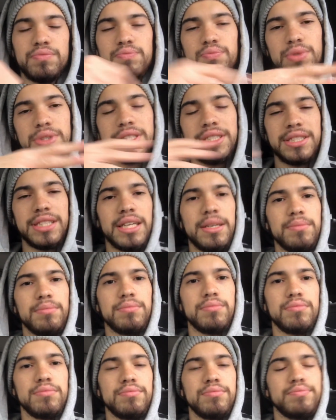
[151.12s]
What's his name?
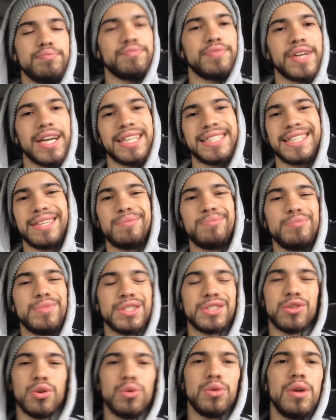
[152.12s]
Forgot his name.
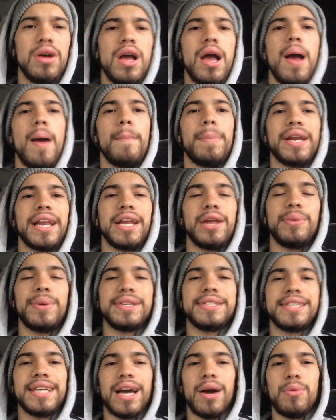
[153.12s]
It's cool. But
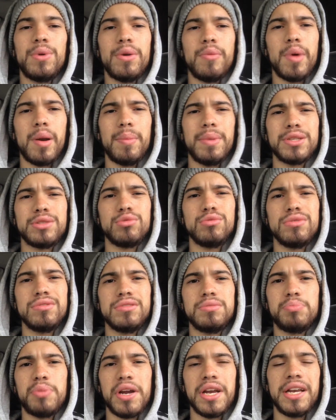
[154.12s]
anyways, yeah, I wouldn't want to mess
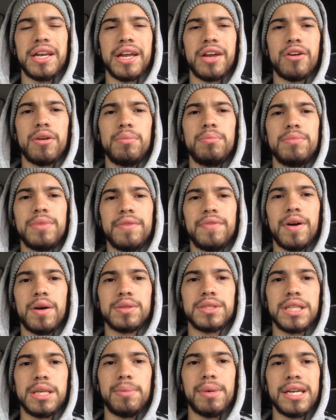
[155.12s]
with Brandon Ingram if I
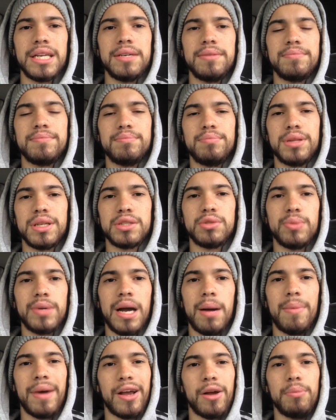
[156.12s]
was anybody. Plus, we
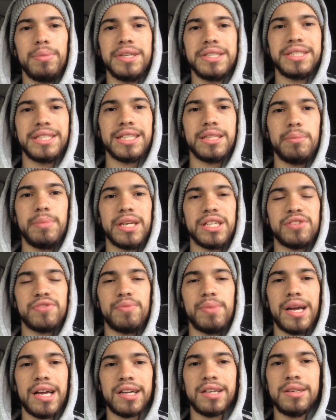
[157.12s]
got Michael Beasley on the bench for
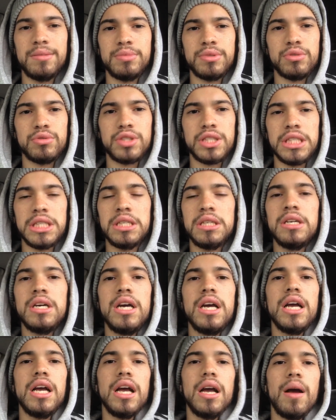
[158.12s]
backup, so chill.
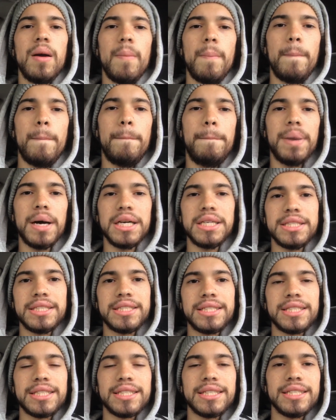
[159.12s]

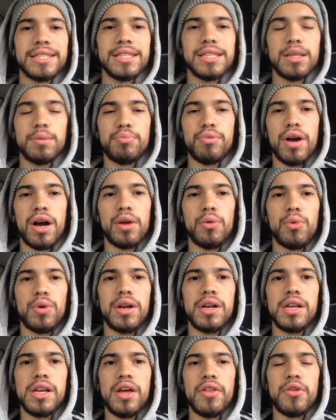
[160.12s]
But LeBron with
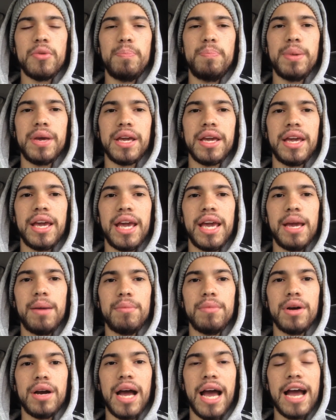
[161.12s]
another big
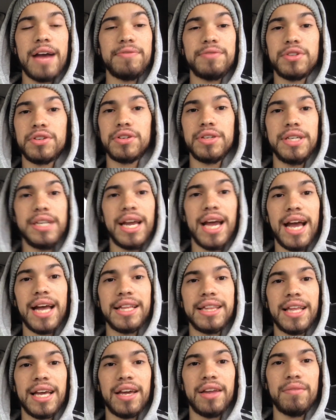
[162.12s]
game after he
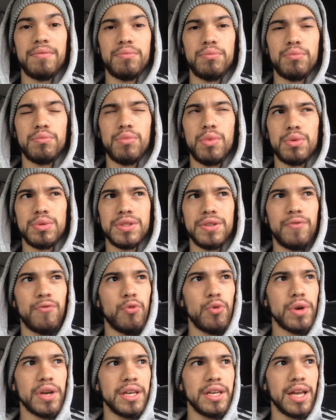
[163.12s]
had that,
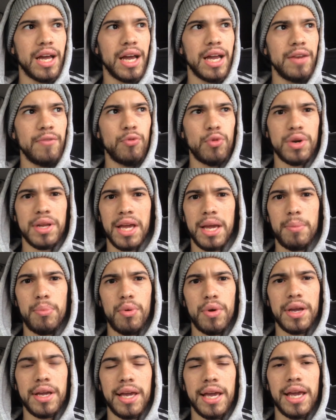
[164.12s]

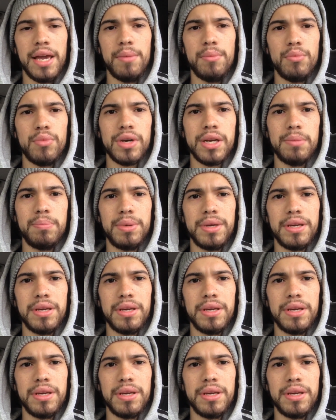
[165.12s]
48-point game when